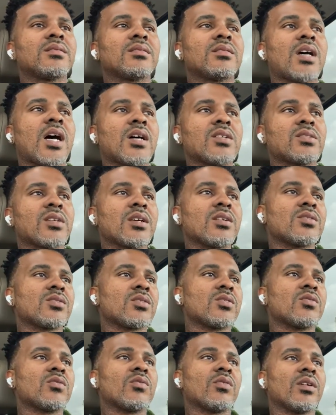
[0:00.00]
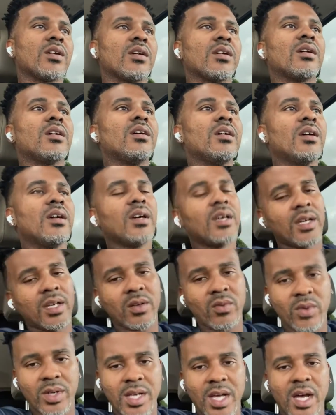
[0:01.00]
Y'all stay tuned for that.
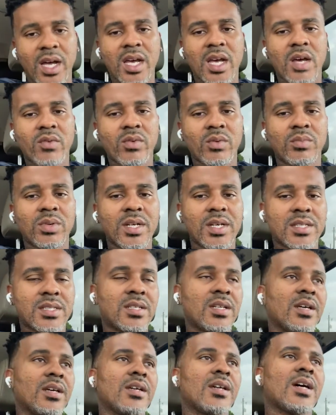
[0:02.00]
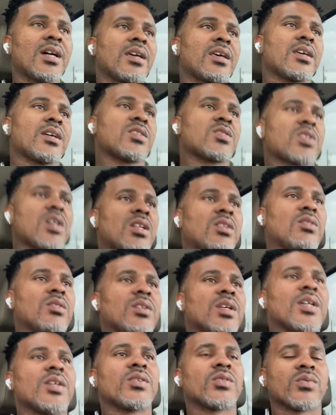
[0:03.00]
Anyway, y'all have a blessed day. I'll catch y'all on
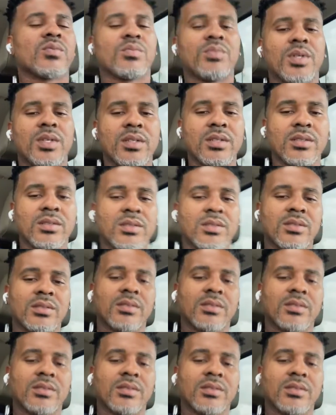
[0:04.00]
next one. Peace.